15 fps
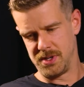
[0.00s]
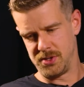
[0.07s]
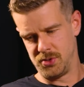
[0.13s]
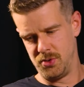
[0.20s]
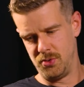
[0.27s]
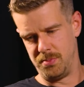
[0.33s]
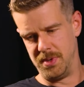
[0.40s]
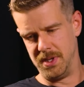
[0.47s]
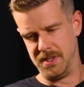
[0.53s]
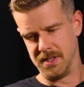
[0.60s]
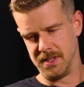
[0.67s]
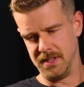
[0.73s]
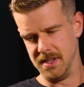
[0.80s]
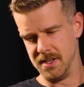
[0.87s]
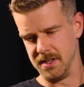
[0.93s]
stupid,
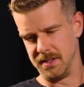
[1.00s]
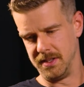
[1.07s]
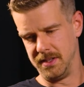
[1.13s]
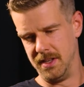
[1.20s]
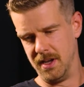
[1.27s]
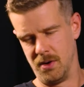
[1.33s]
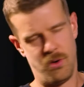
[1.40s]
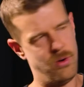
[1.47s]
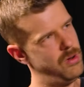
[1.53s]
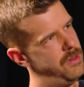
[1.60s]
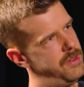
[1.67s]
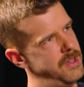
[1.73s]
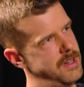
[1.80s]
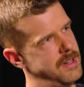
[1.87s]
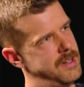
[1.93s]
the whole
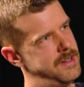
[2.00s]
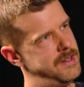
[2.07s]
thing.